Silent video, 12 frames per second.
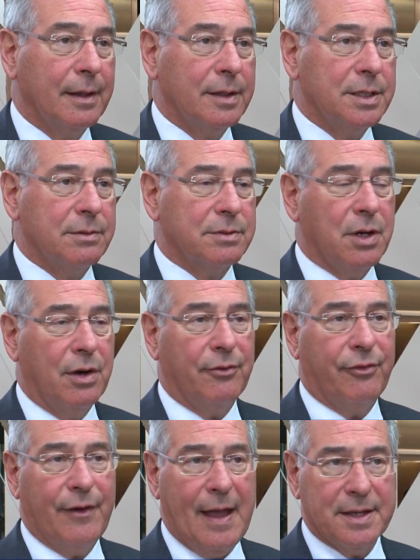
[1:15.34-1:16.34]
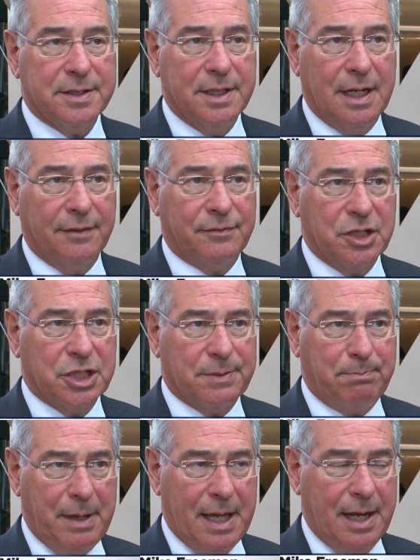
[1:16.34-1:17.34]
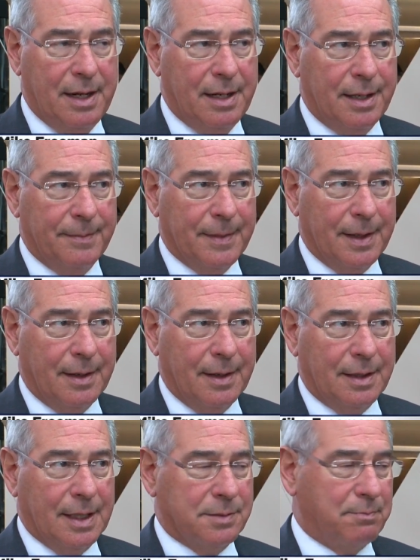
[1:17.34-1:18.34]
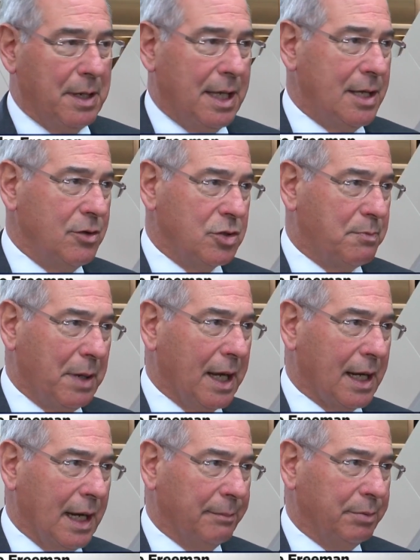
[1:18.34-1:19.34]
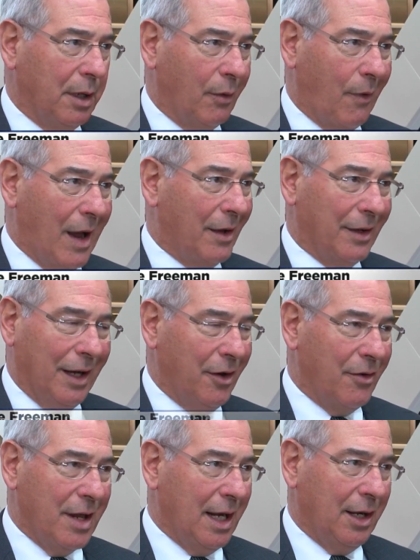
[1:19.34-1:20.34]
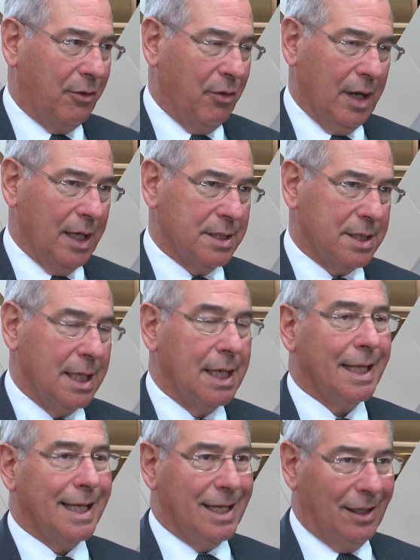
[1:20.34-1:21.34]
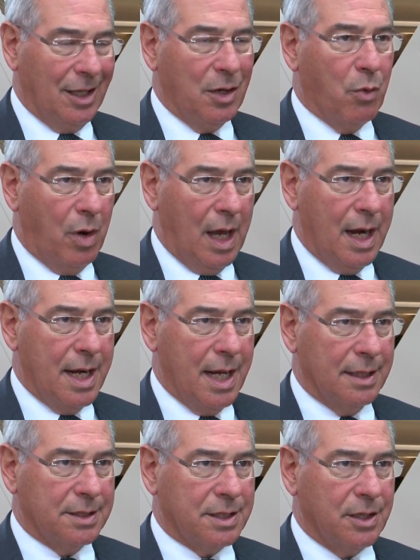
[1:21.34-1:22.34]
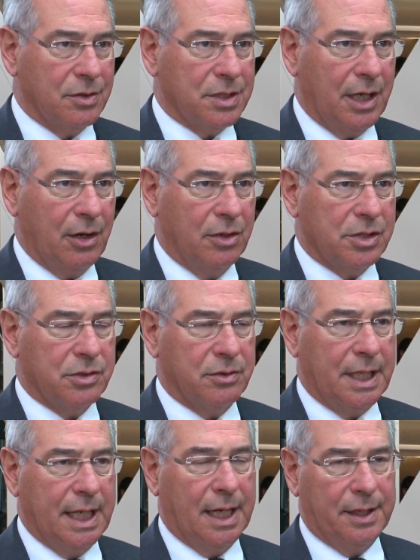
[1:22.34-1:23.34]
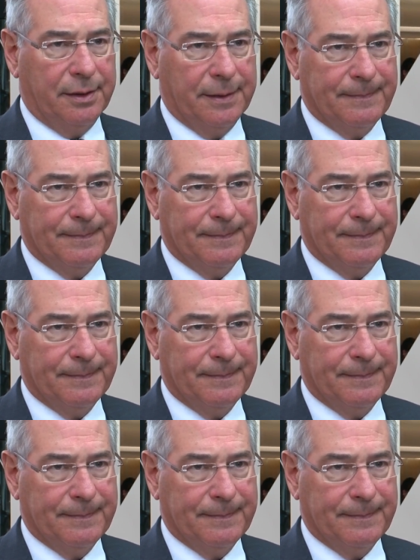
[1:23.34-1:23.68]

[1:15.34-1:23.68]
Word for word: She was going fast enough to spin this big, huge pickup around 180 degrees, killing one and seriously injuring the other.